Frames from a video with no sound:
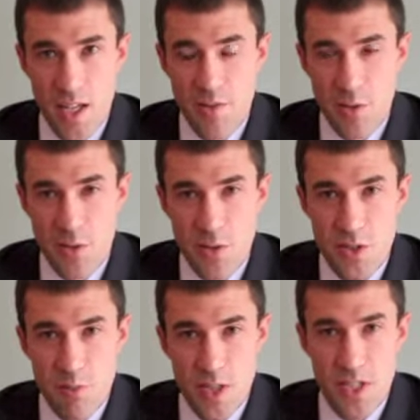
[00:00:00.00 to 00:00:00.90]
If you do
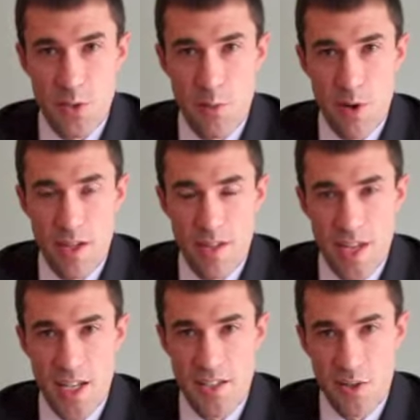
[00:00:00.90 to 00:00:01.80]
submit to a breath
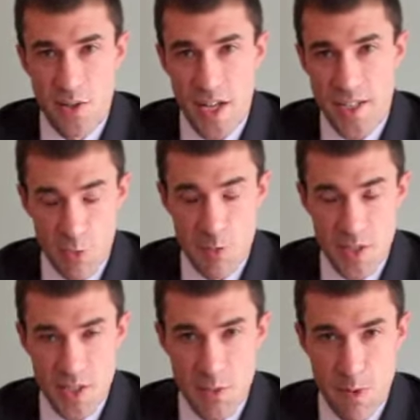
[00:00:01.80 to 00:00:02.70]
test, your license would
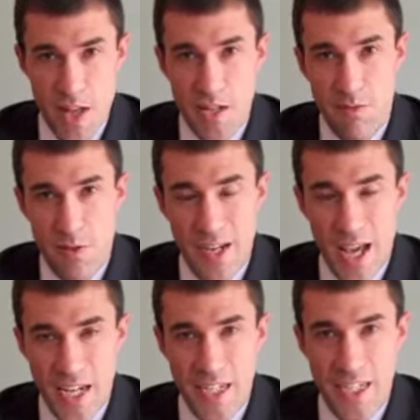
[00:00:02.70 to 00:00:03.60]
be suspended for
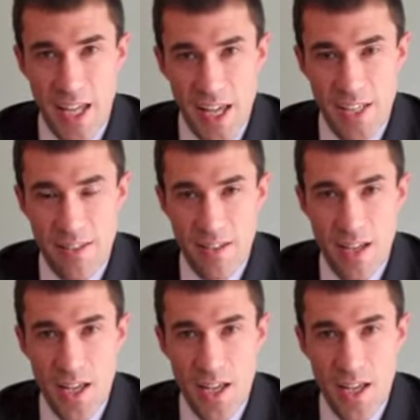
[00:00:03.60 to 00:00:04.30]
90 days